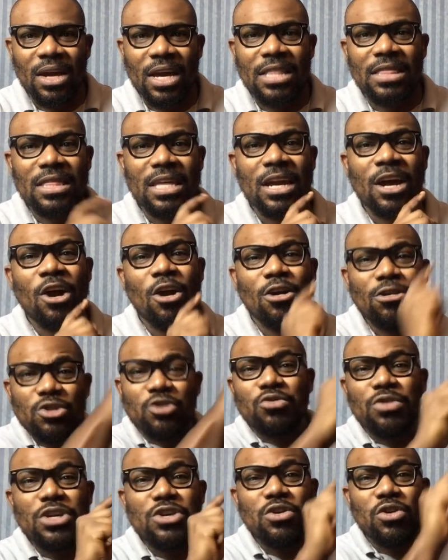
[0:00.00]
in the
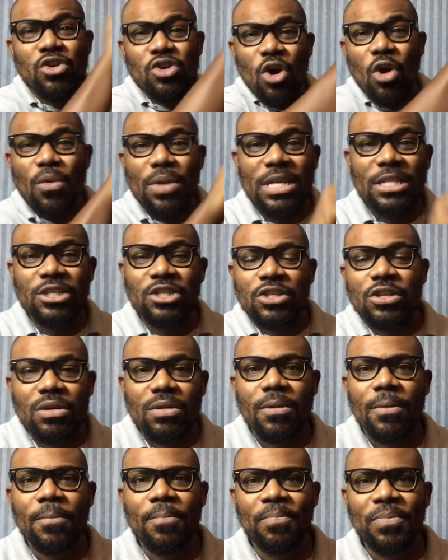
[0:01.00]
country you're going
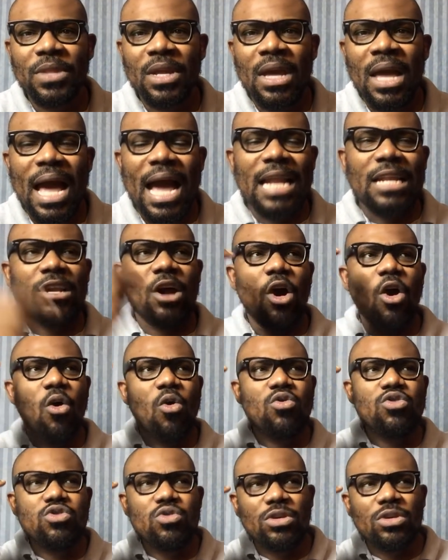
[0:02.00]
to. And
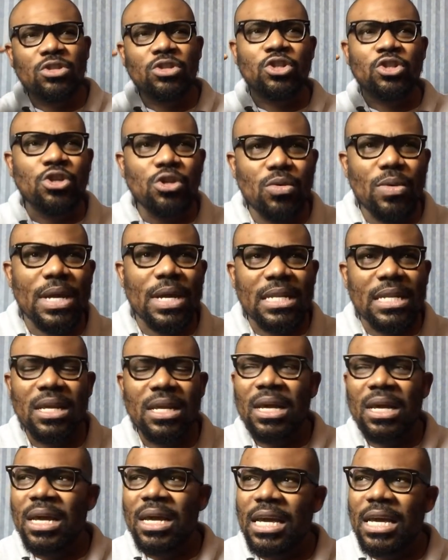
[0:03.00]
all you're
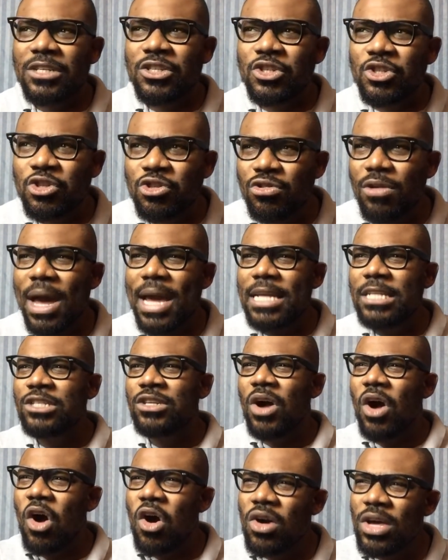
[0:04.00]
doing is trying
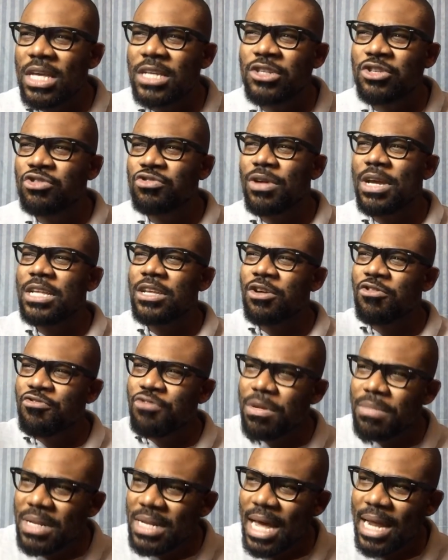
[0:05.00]
to orchestrate
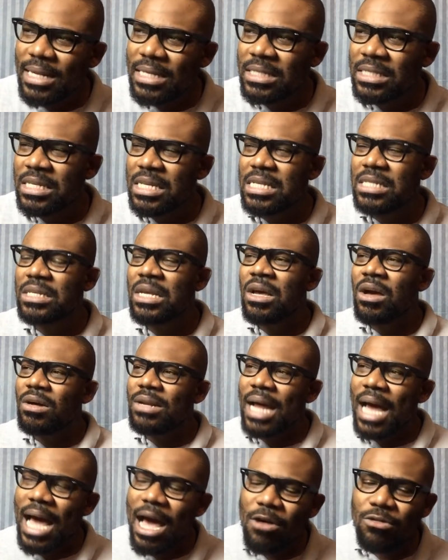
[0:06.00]
criminalities
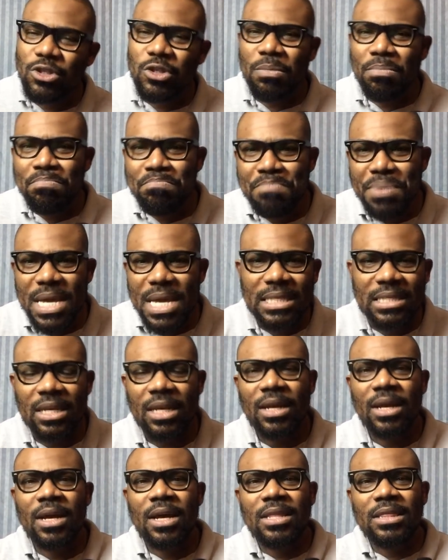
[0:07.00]
on how to beat
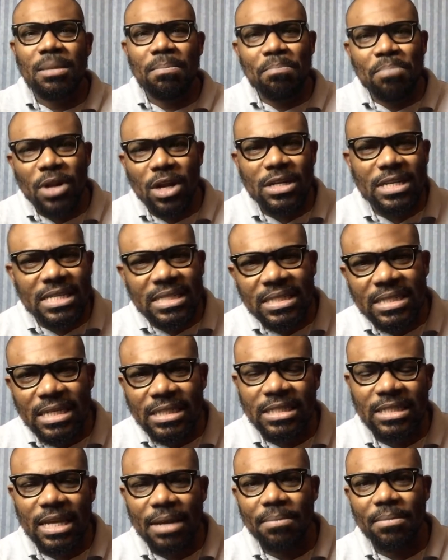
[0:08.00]
the bloody
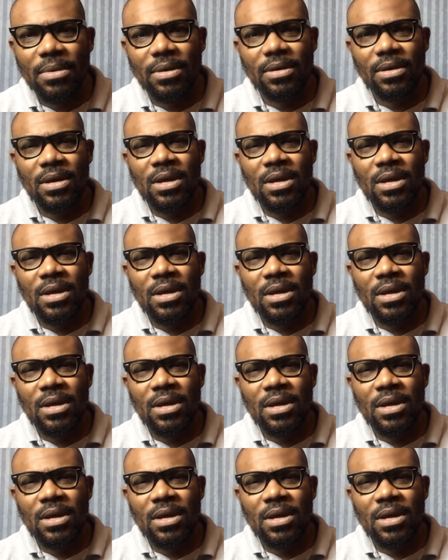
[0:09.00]
system.